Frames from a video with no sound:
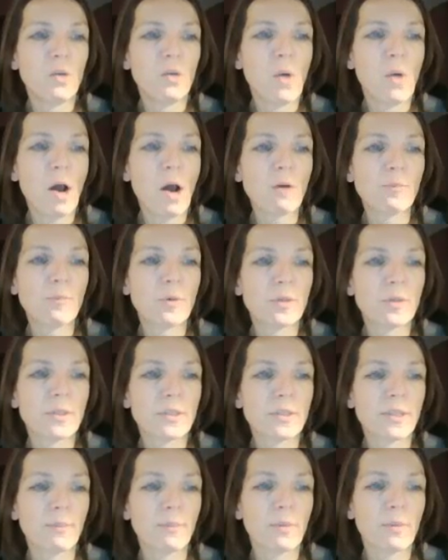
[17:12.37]
you
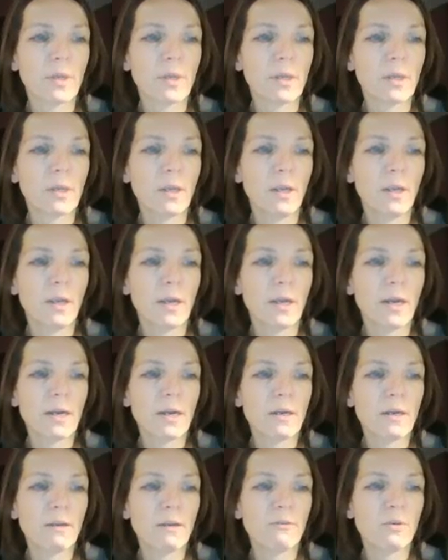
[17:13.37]
output something,
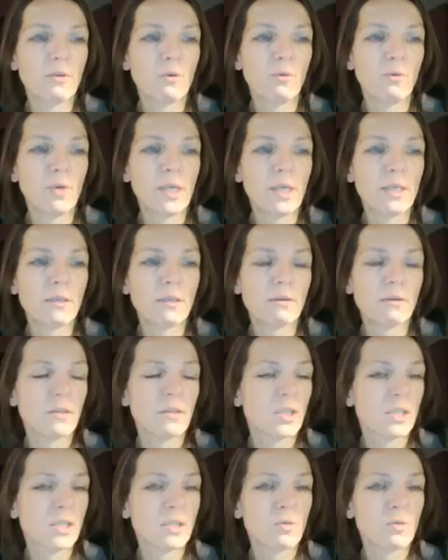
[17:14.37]
and if you read
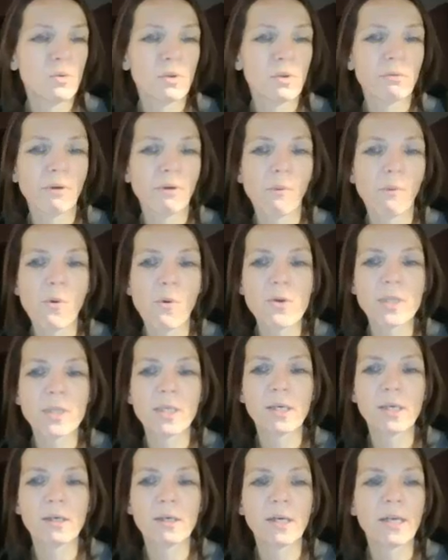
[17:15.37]
just 2 or 3
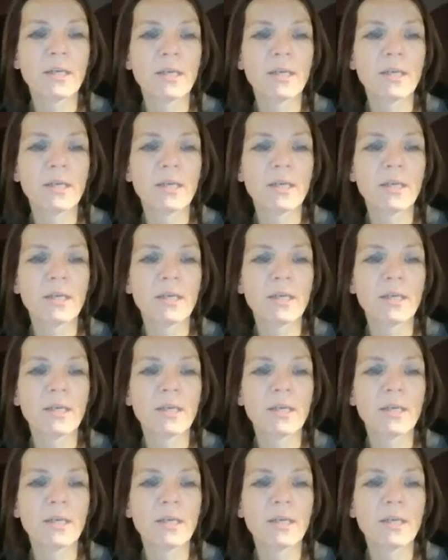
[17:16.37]
words here,